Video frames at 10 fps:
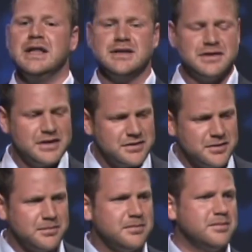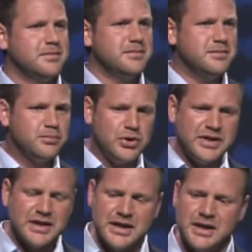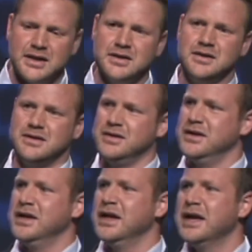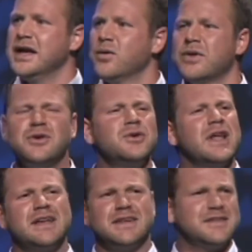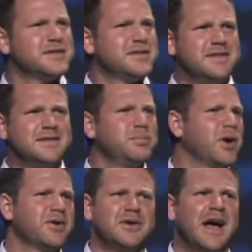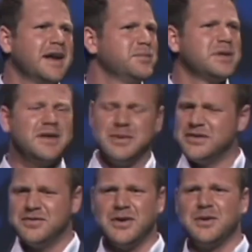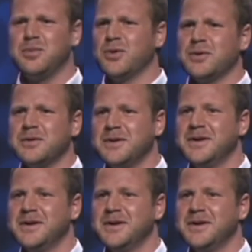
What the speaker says: Let's get some breathing in. Whether you like this part or not, believe me, it's very important.